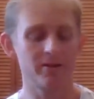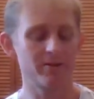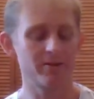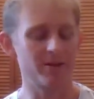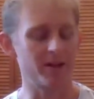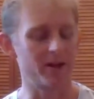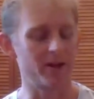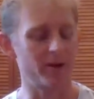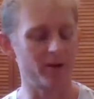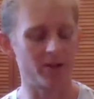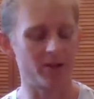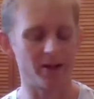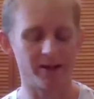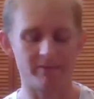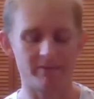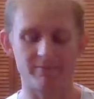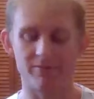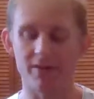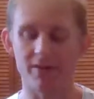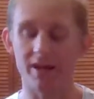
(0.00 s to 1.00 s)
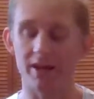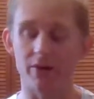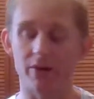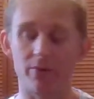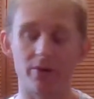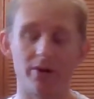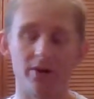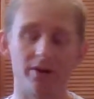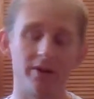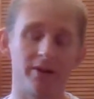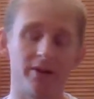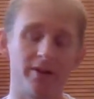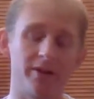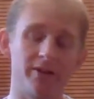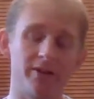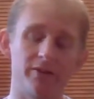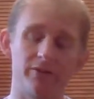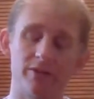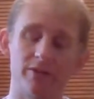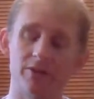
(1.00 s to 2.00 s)
they can run
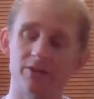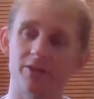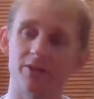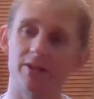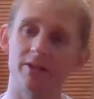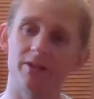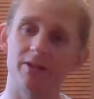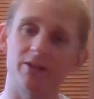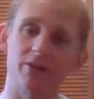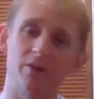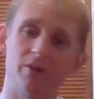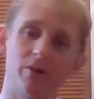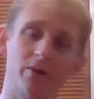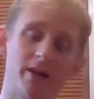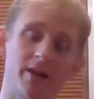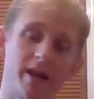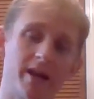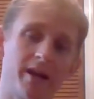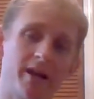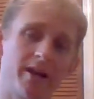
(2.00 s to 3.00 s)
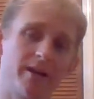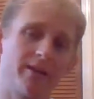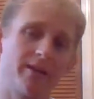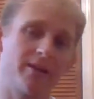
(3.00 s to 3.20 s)
in the full sun and do okay.